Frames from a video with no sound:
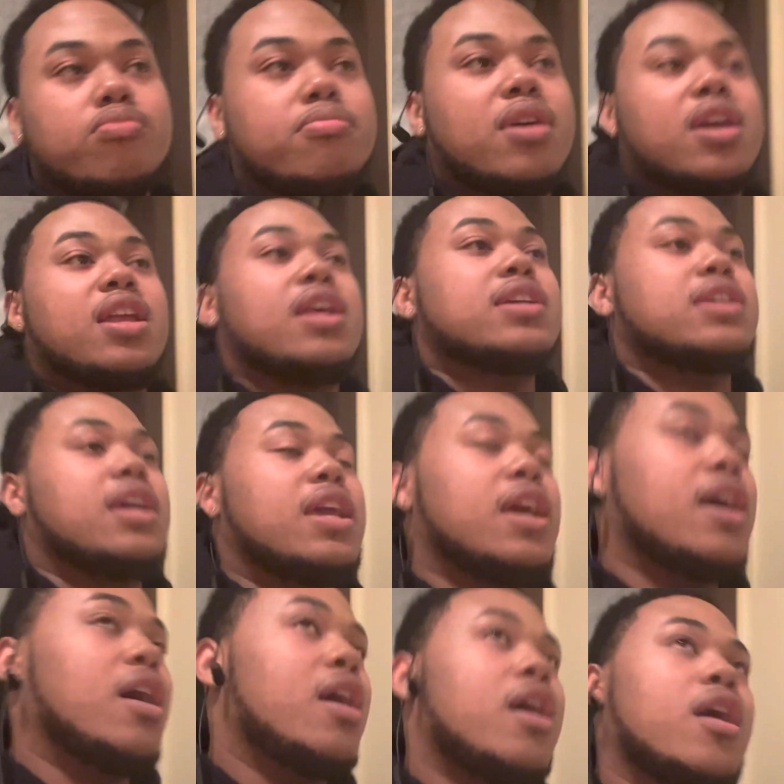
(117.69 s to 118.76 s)
but he
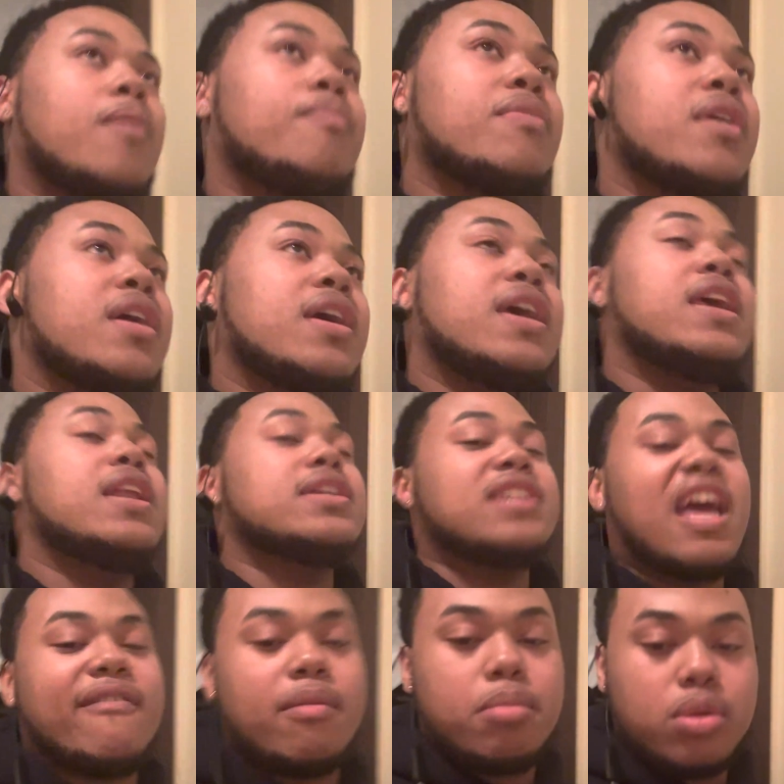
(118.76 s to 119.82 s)
doesn't
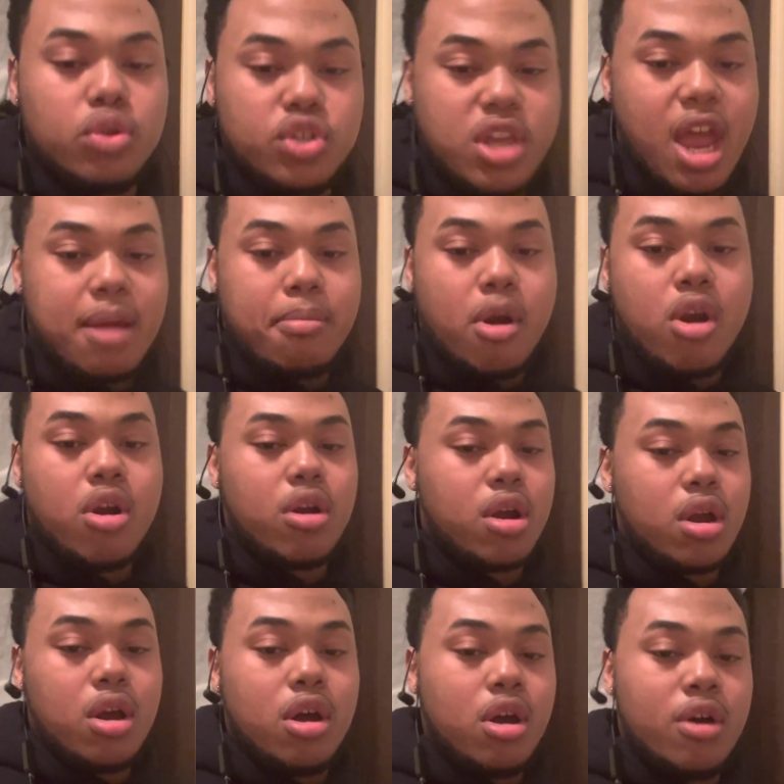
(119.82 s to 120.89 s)
have a blue check mark
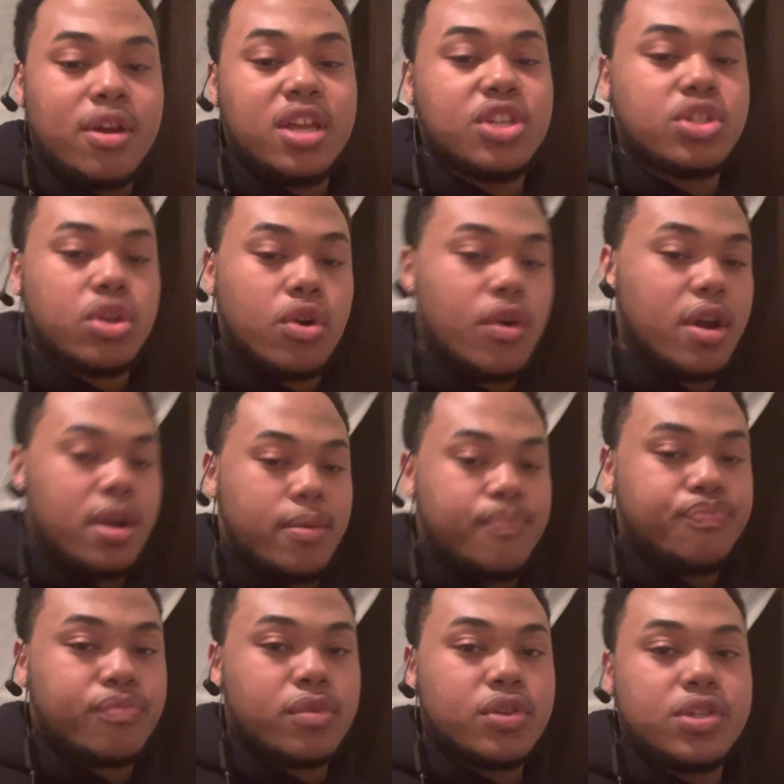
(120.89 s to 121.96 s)
on Instagram.
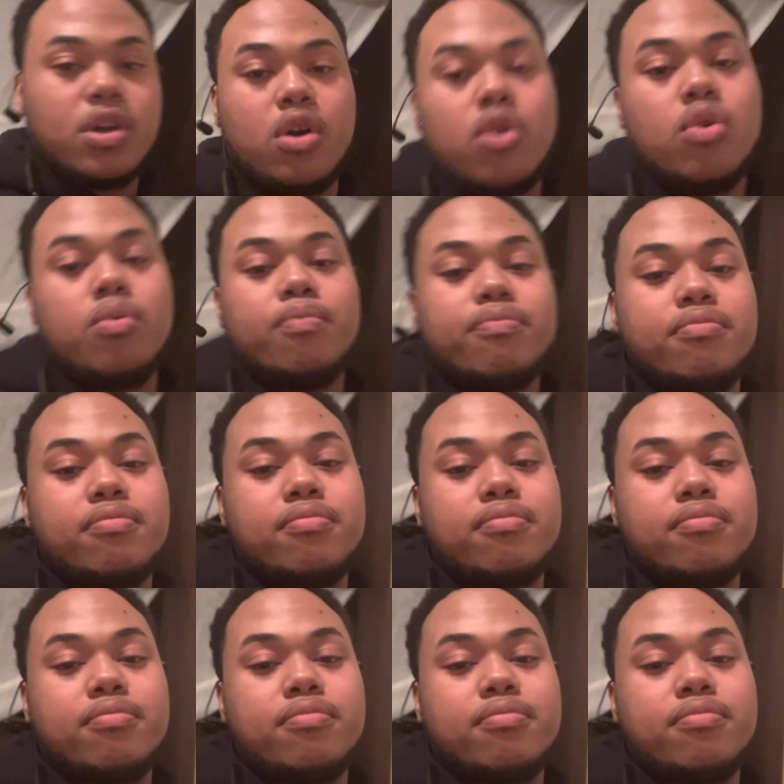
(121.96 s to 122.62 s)
So